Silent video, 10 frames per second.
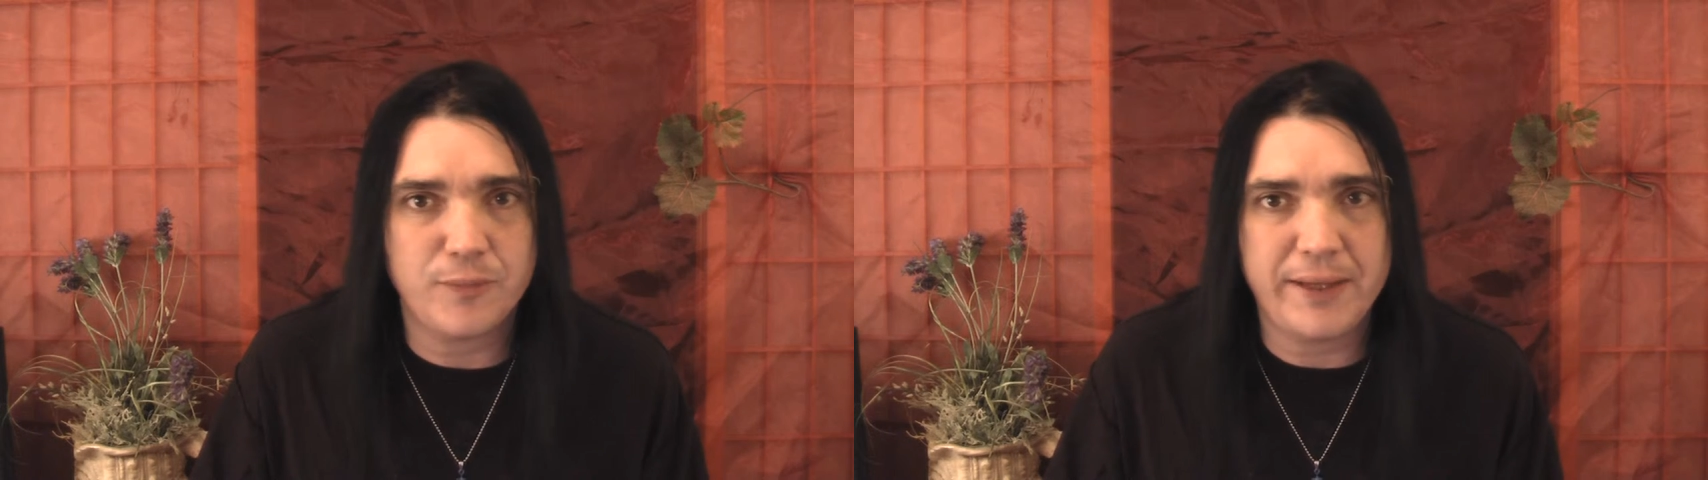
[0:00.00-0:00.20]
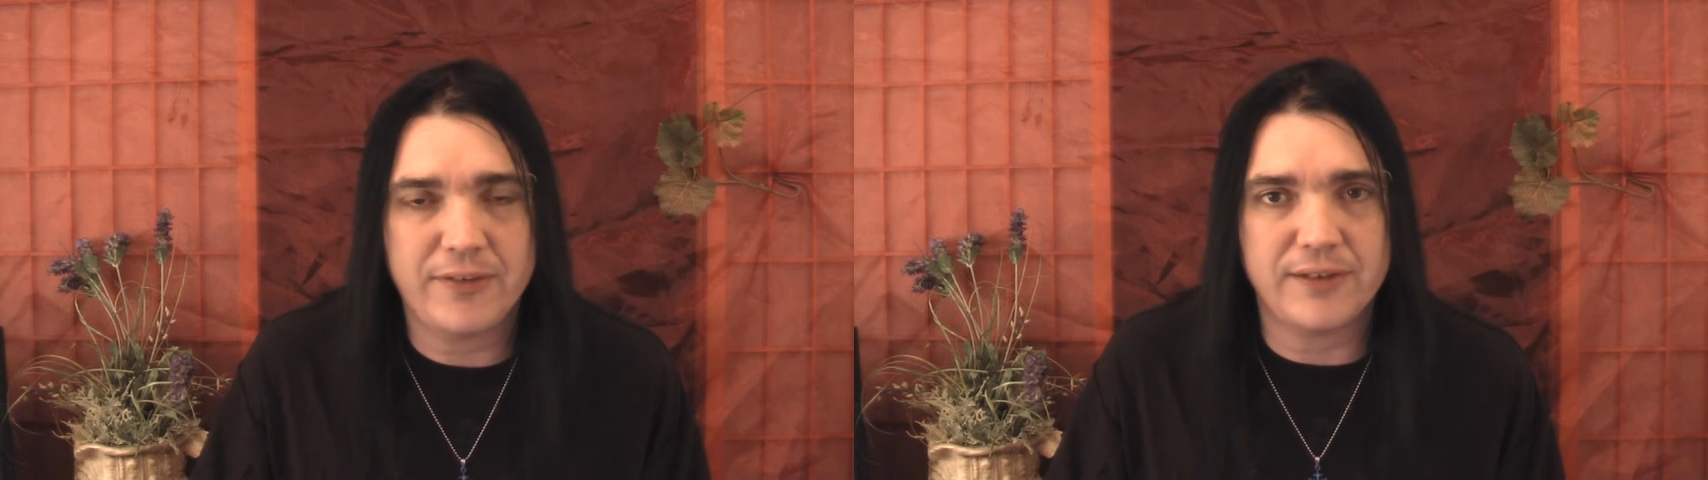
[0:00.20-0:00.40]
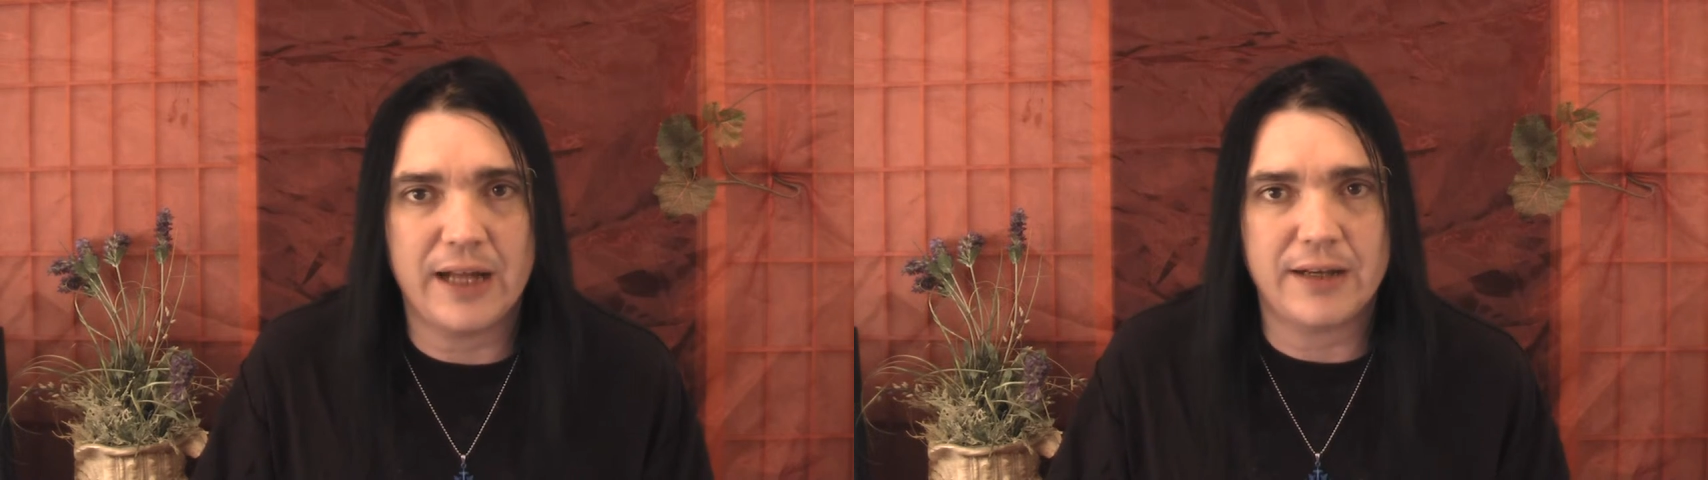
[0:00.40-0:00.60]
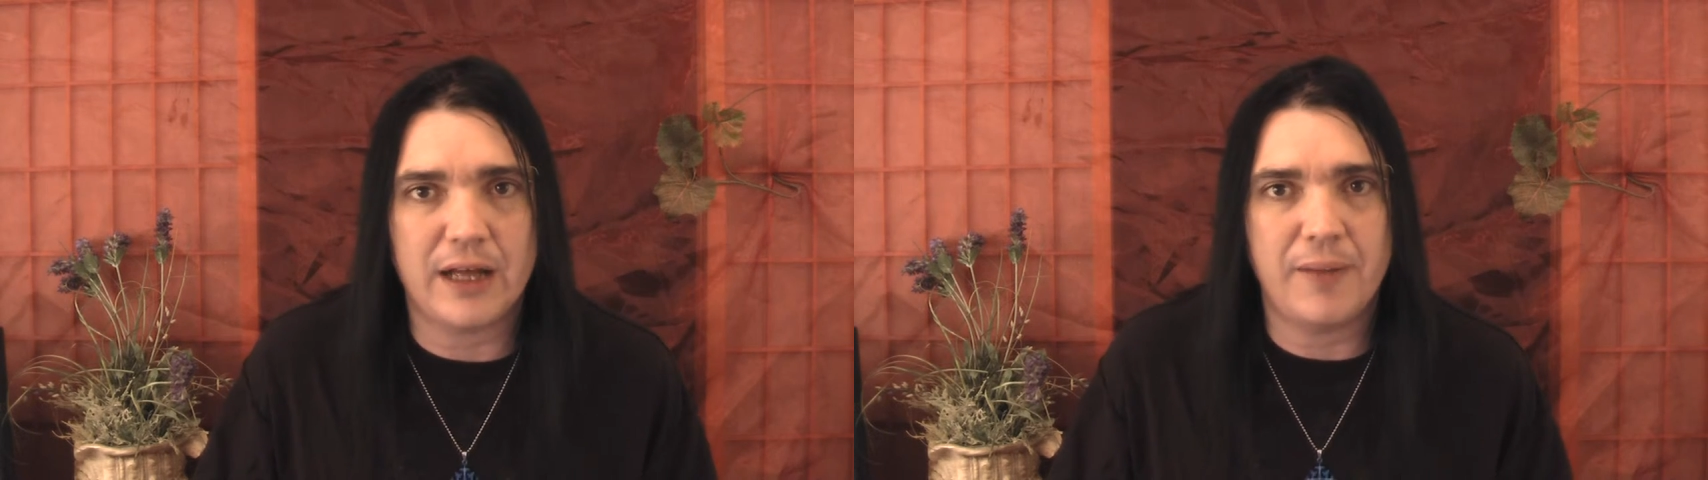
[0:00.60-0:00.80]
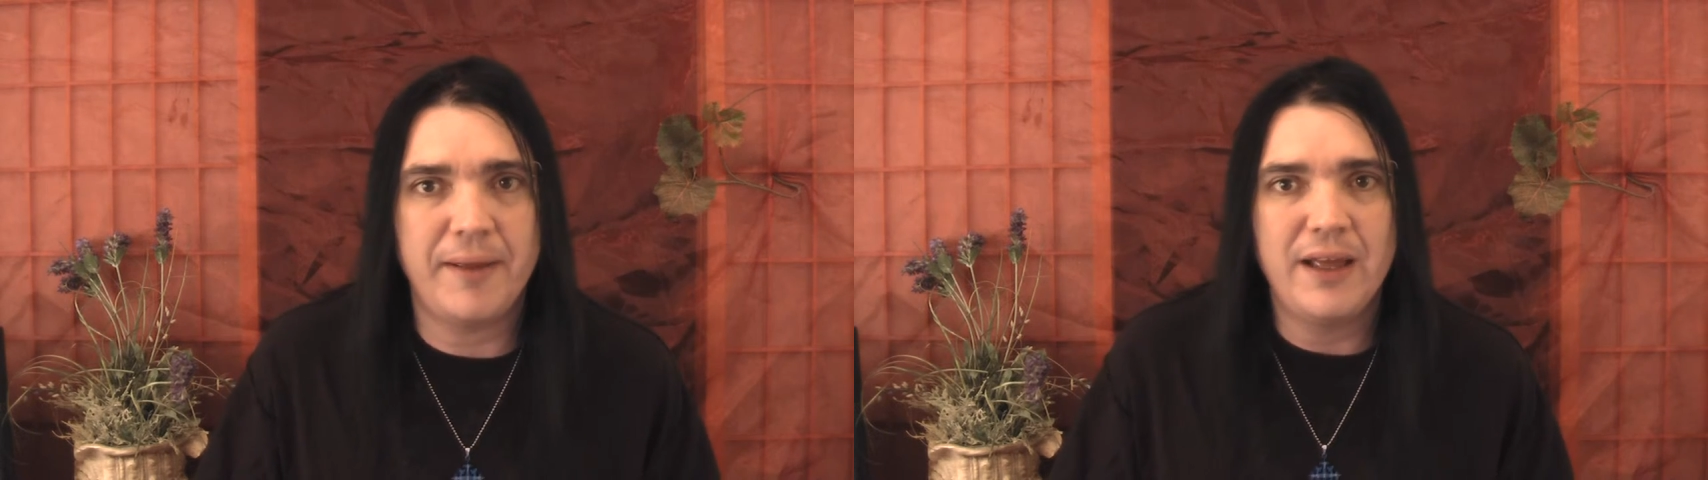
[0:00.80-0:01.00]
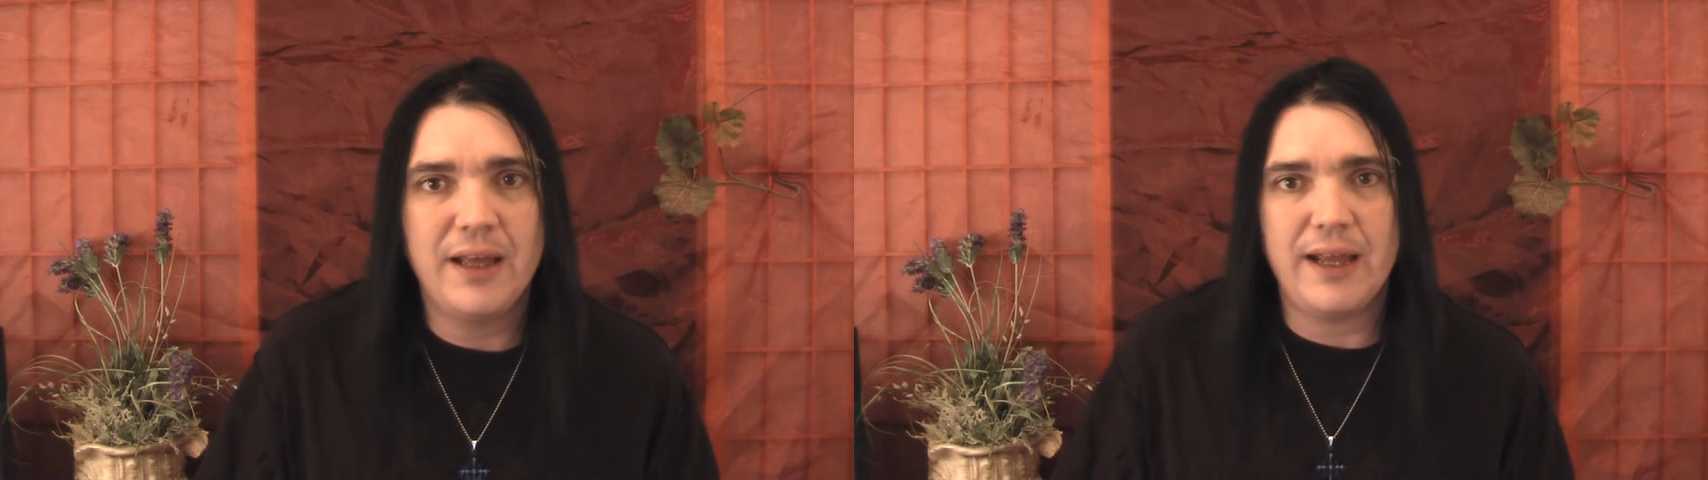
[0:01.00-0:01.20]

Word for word: speaks dot com